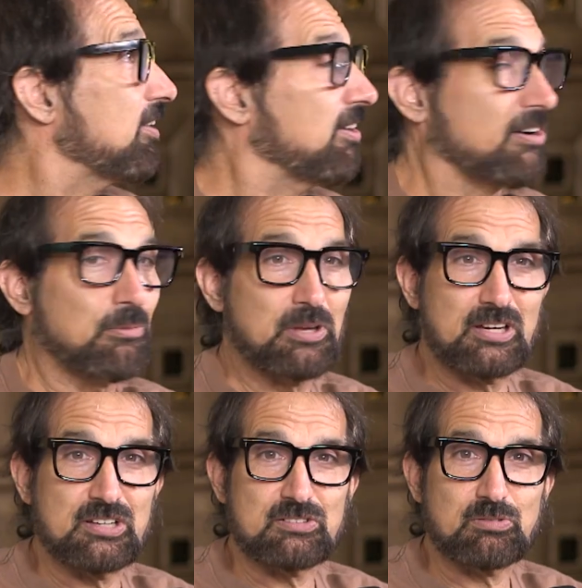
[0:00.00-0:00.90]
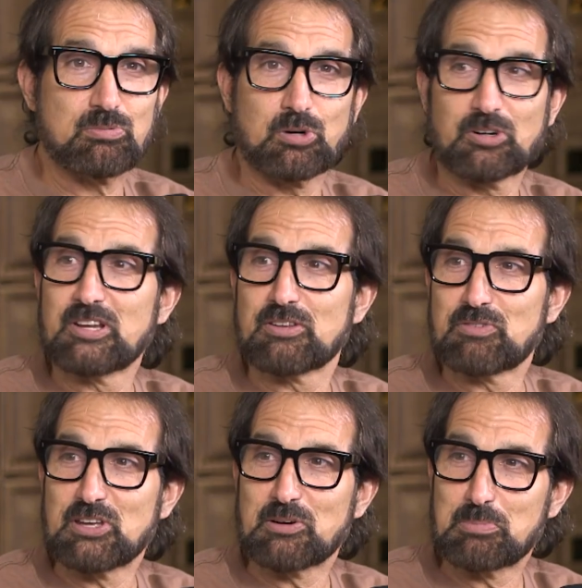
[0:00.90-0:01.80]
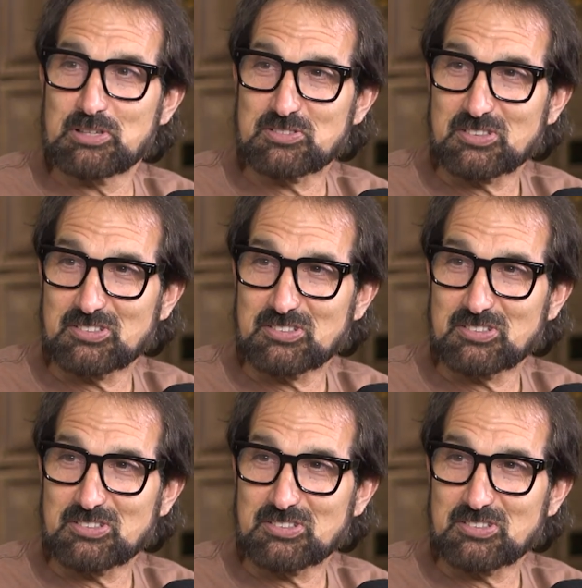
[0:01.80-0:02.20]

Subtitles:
here because we're in the video business.